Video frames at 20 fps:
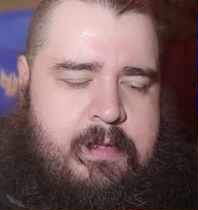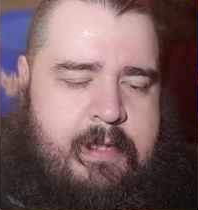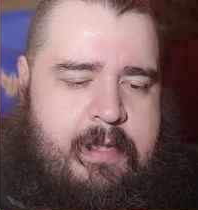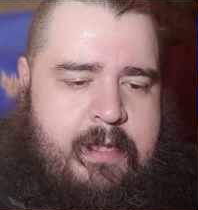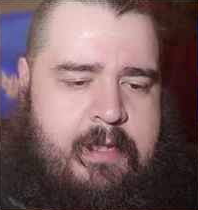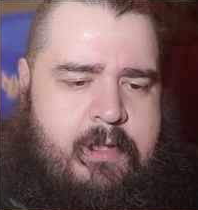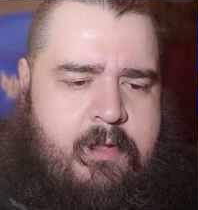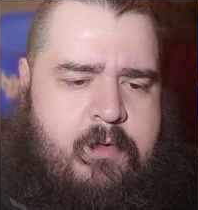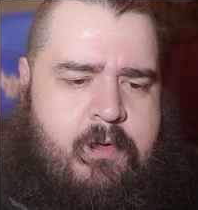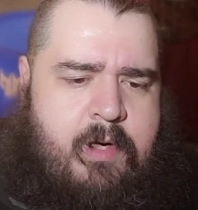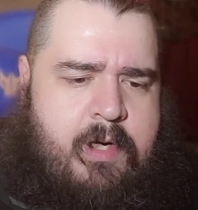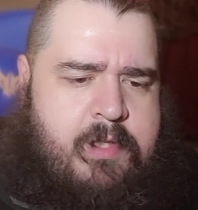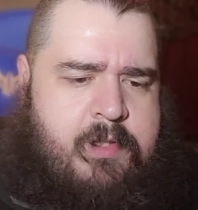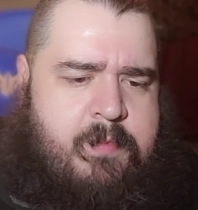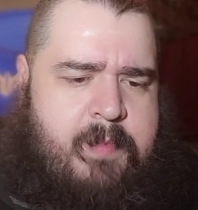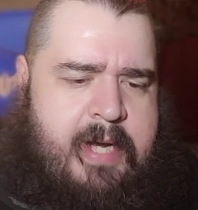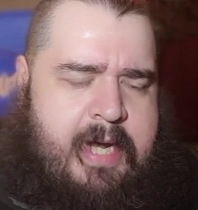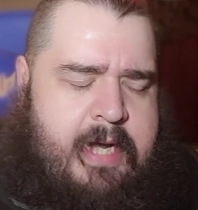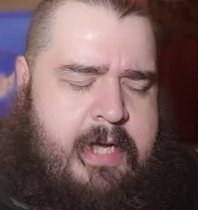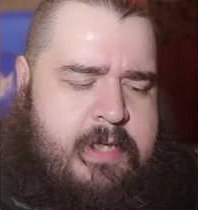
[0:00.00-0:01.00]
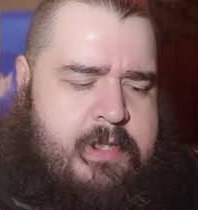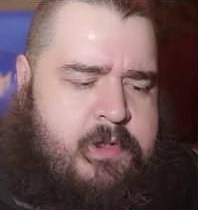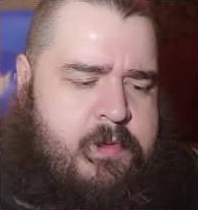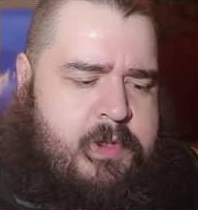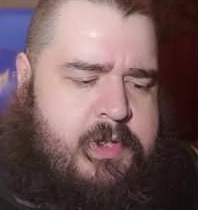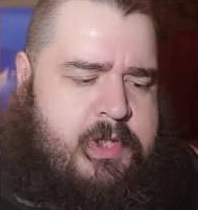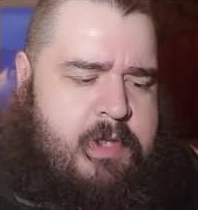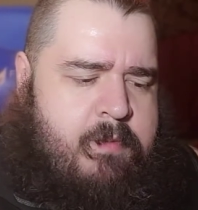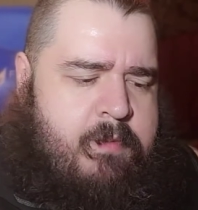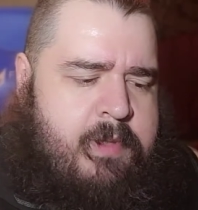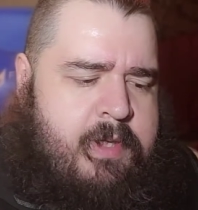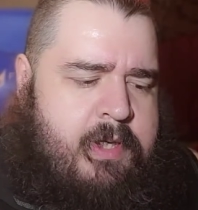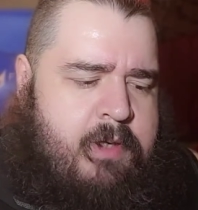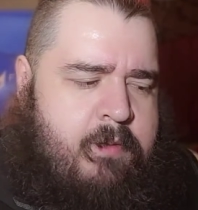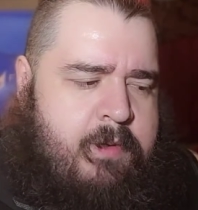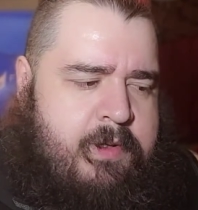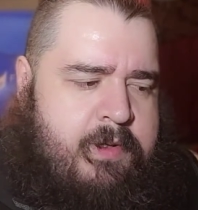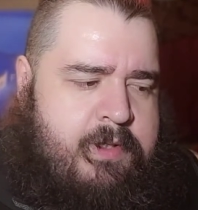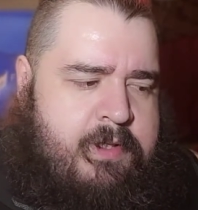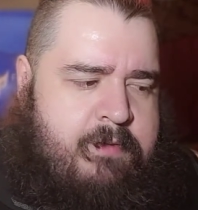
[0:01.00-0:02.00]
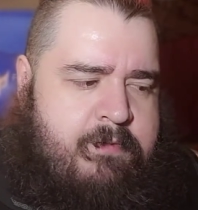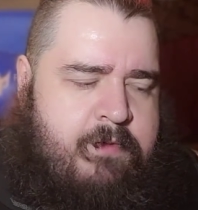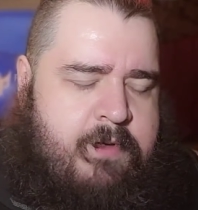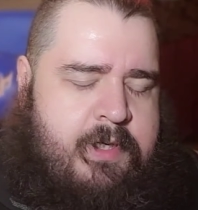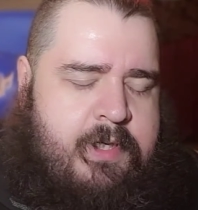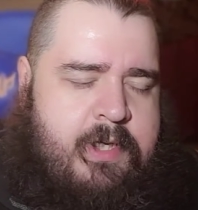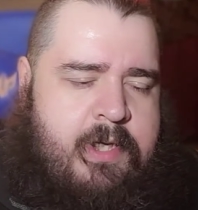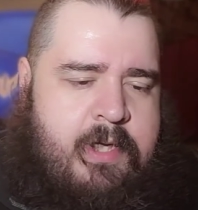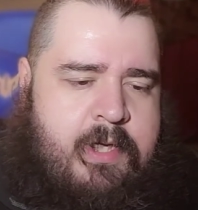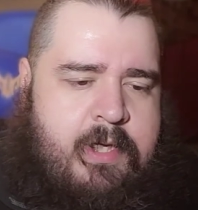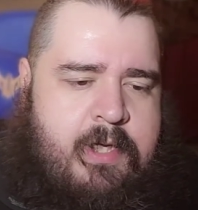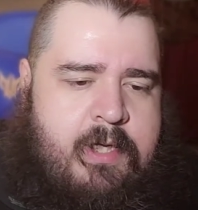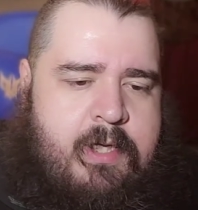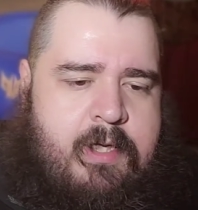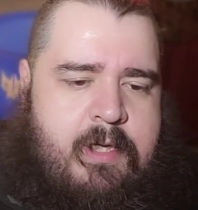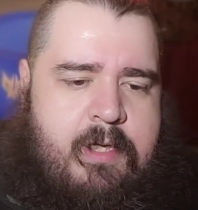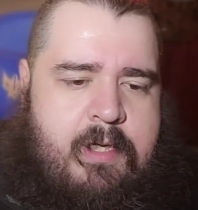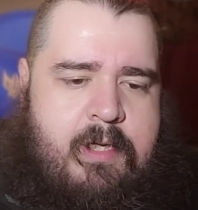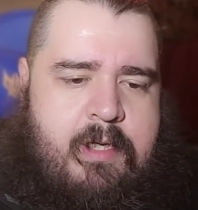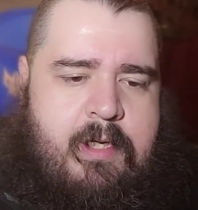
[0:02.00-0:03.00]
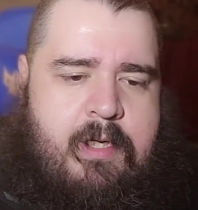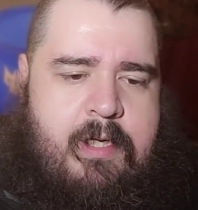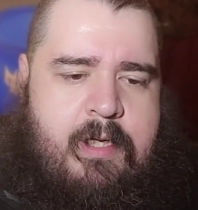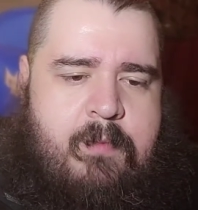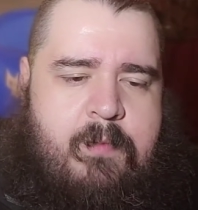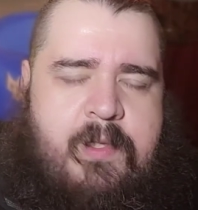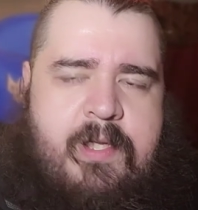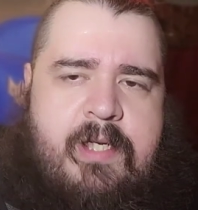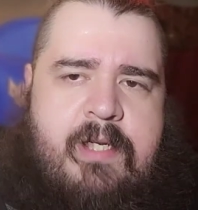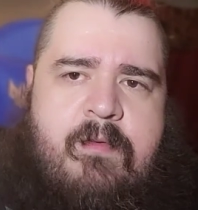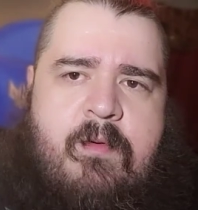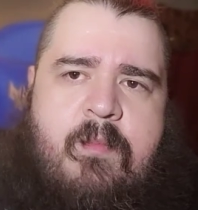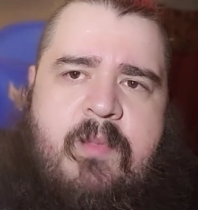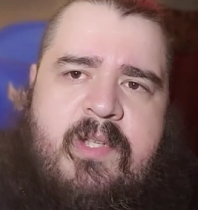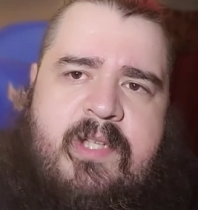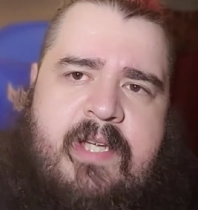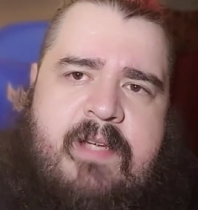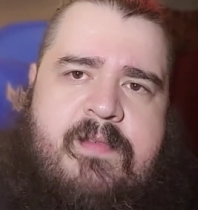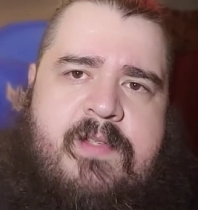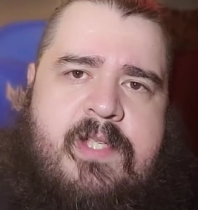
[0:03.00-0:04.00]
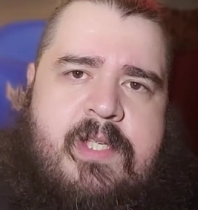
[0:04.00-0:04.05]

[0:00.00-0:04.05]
and cross paths with somebody with a different belief